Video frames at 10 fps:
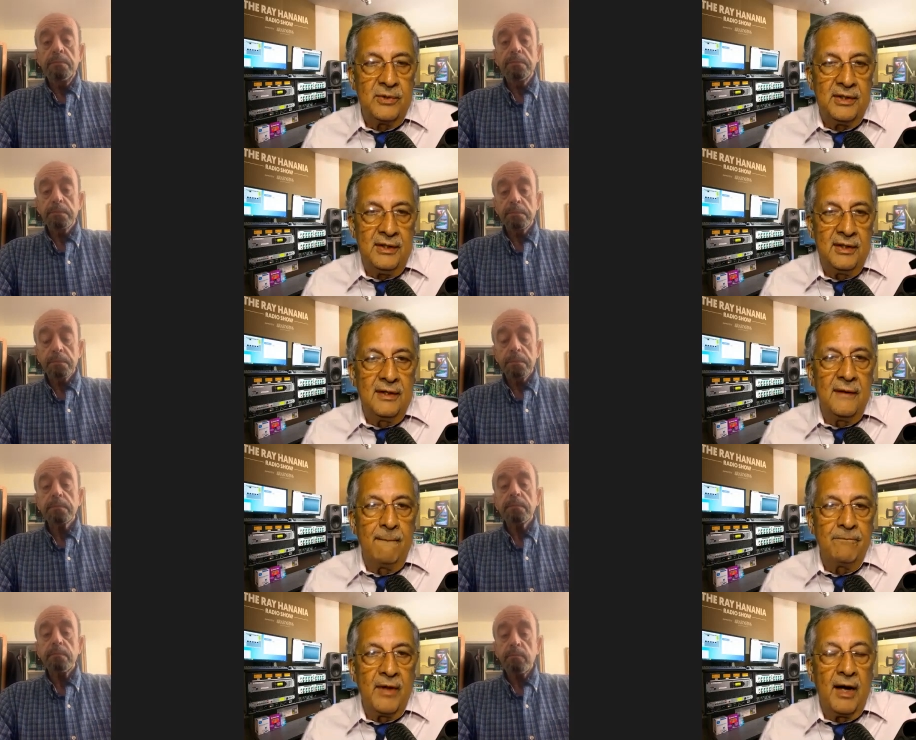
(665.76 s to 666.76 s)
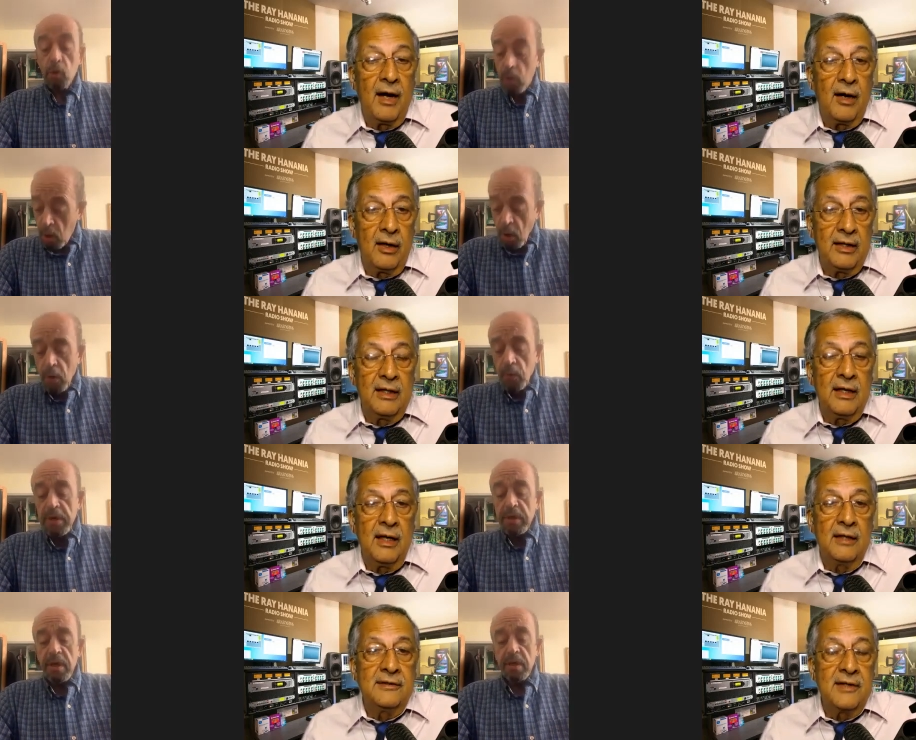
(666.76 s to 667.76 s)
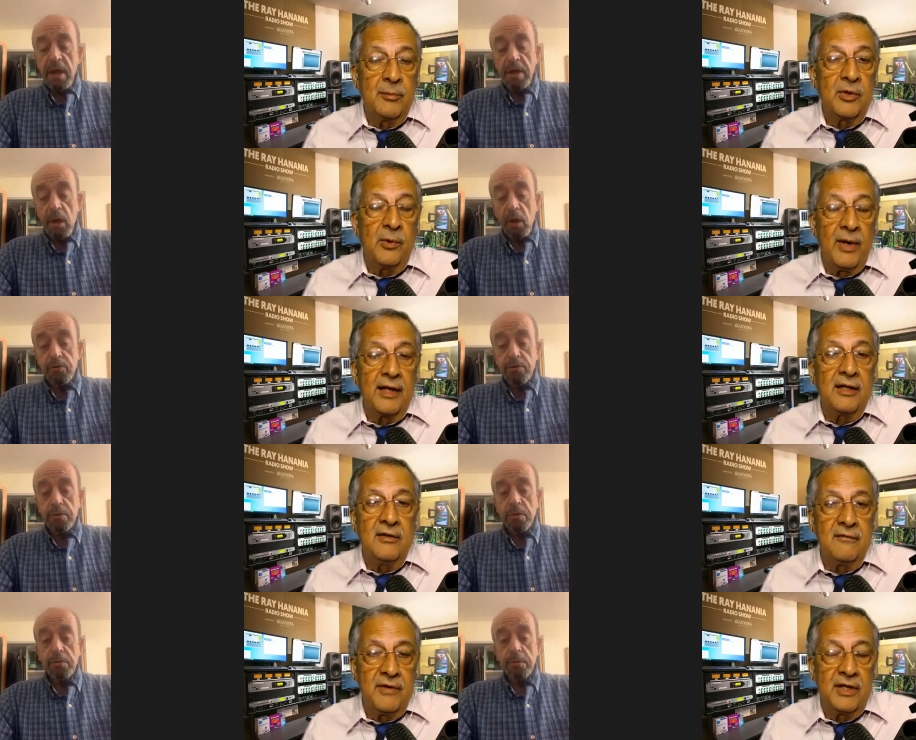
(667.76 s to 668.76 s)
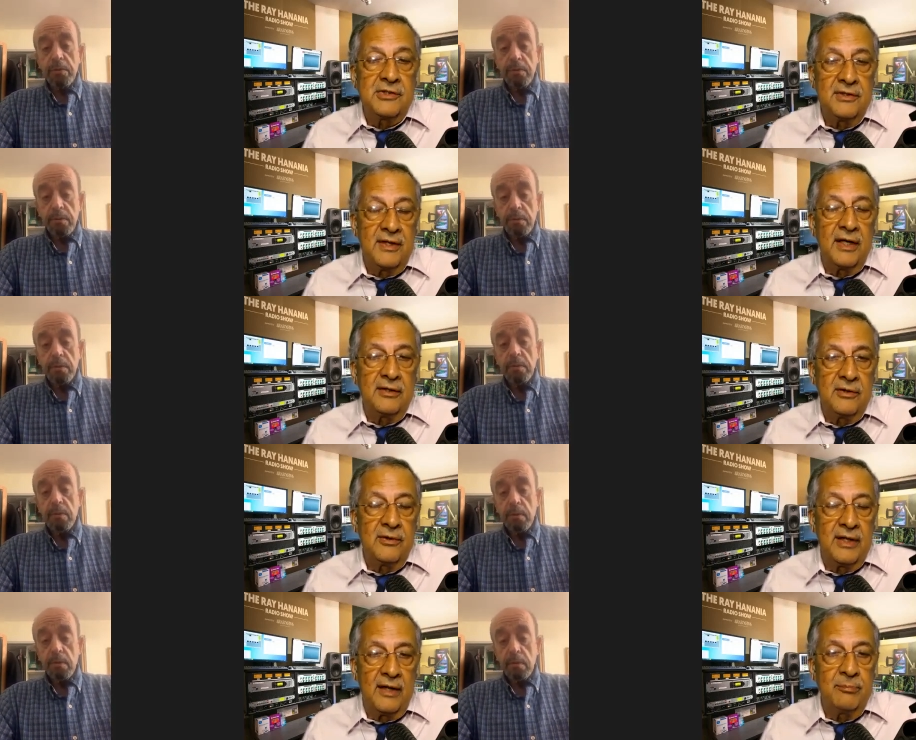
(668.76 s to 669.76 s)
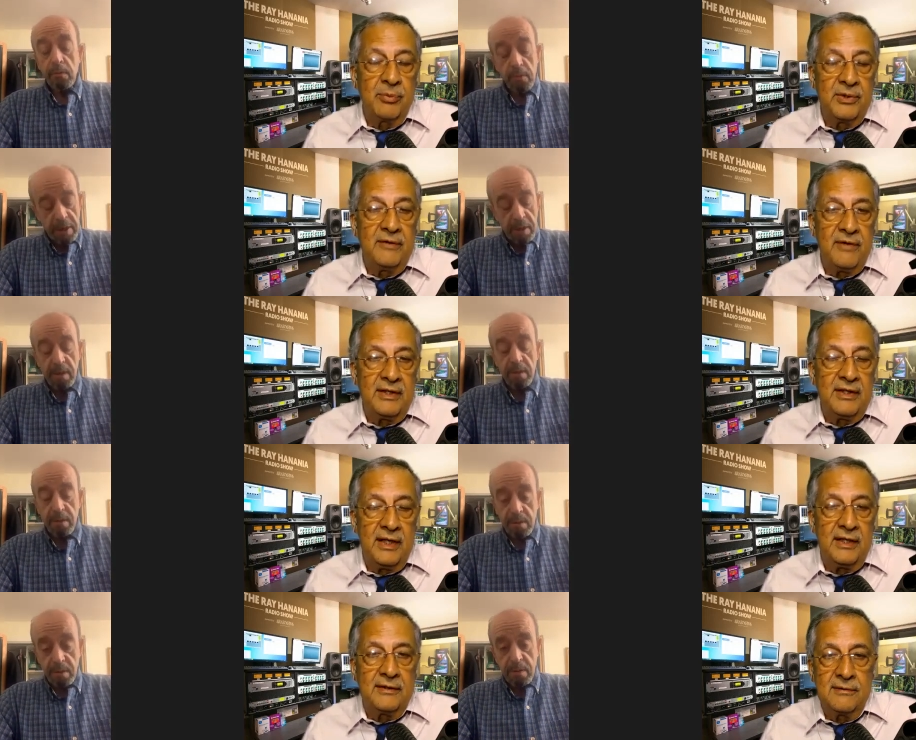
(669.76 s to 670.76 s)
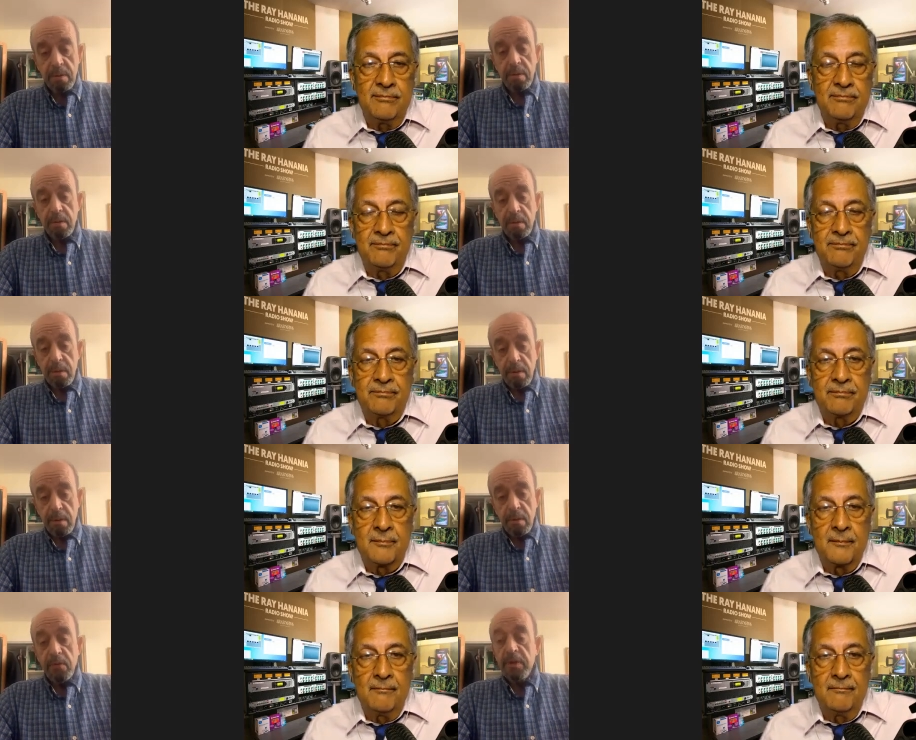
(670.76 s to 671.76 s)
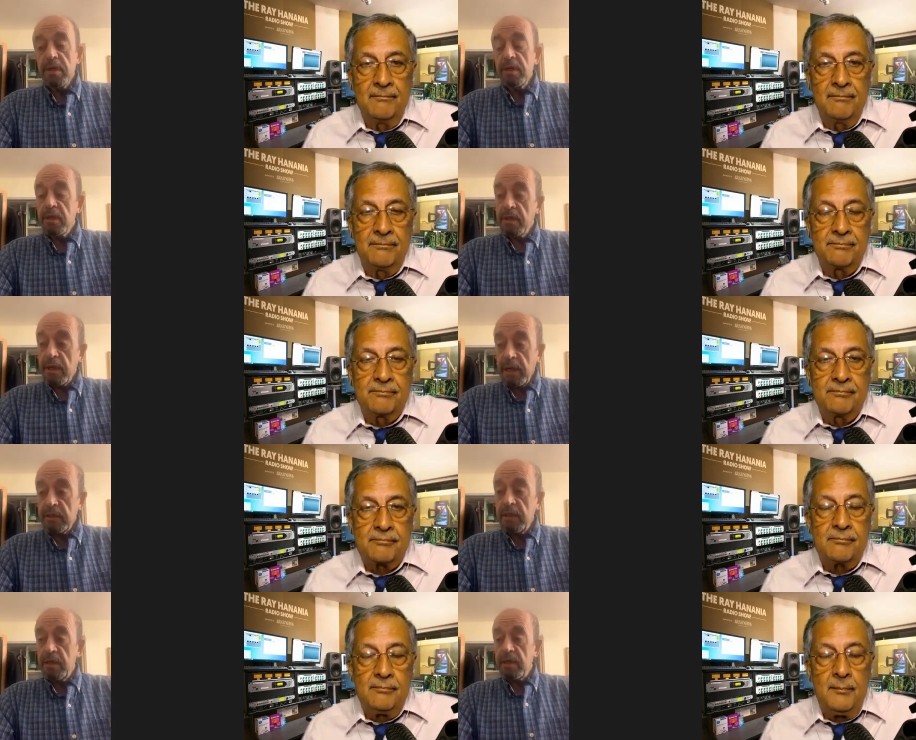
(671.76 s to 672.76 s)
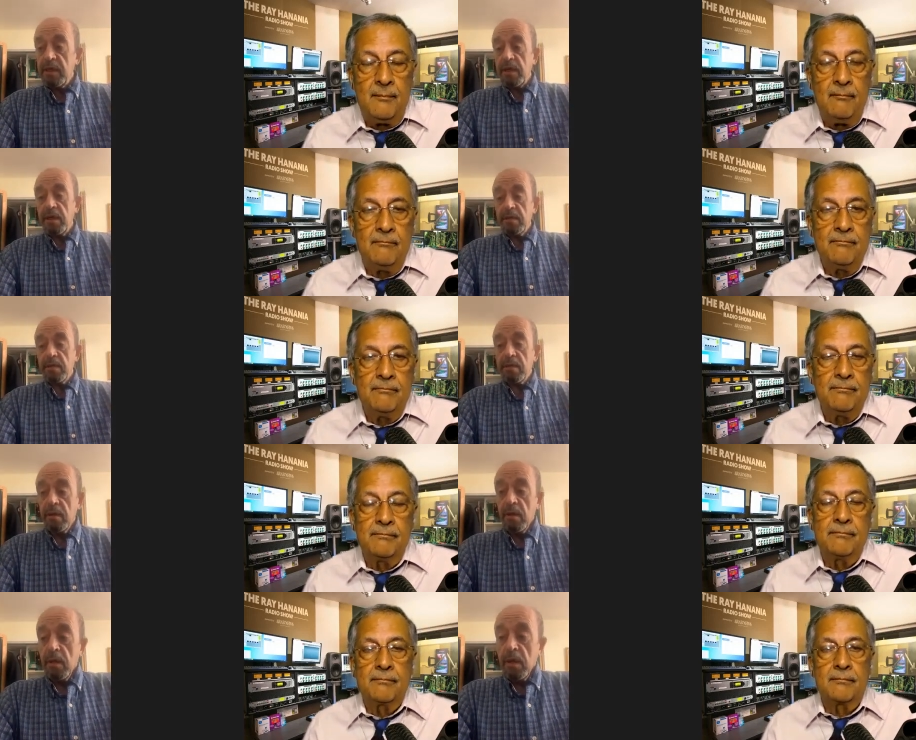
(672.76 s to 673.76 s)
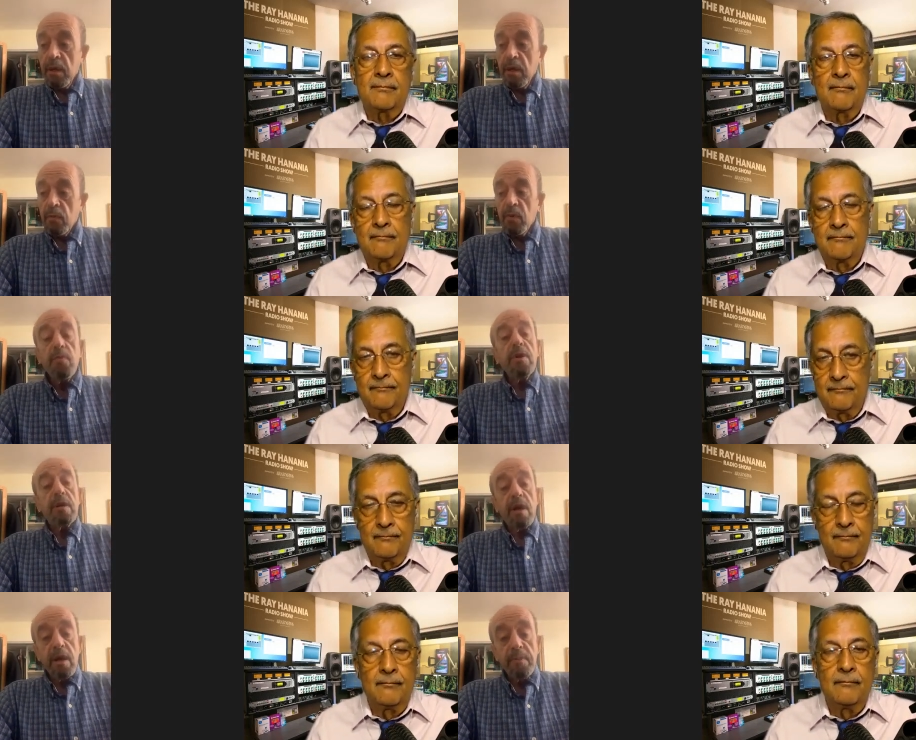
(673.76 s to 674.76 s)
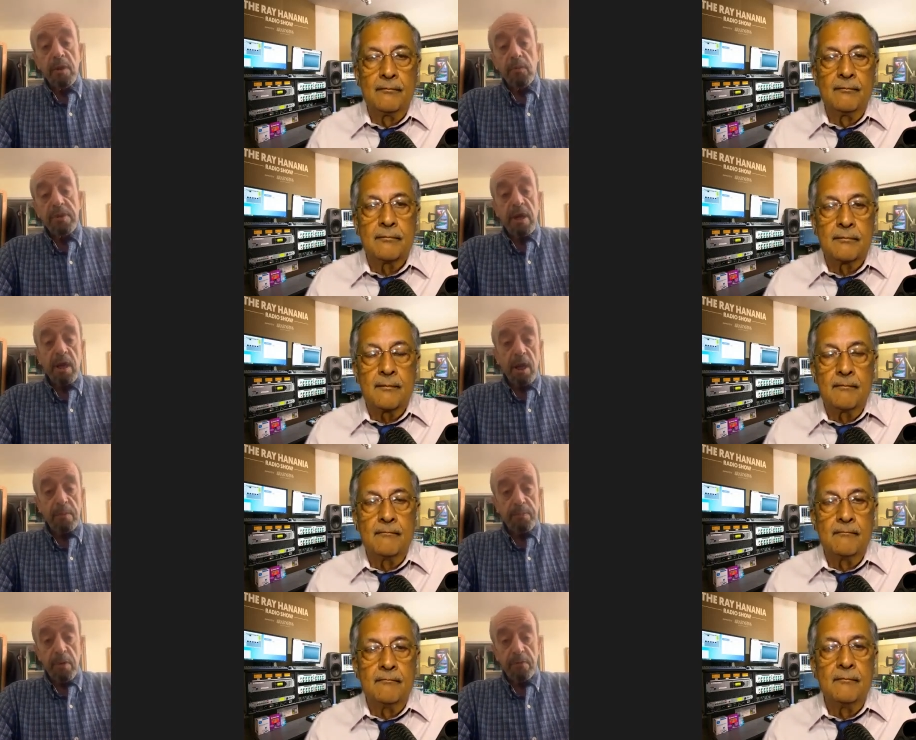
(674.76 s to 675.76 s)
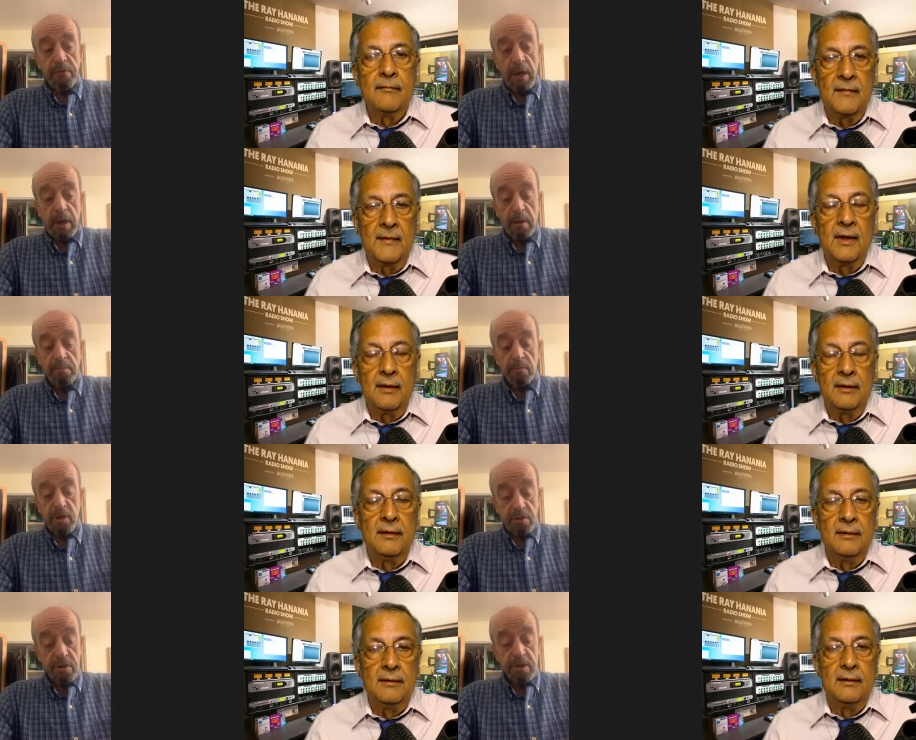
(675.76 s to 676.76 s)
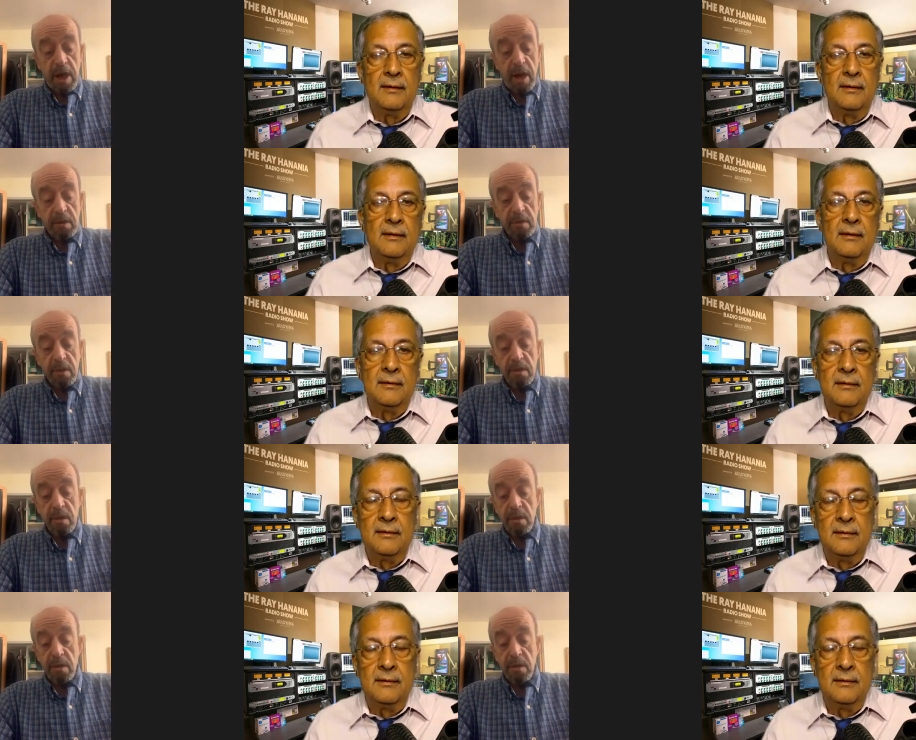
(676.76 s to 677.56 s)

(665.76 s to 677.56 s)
Speaker 1: we? Uh, we a did. Democratic also, convention that year, and I believe 88.
Speaker 2: We did in 1988. We were able, with the help of uh, Jesse Jackson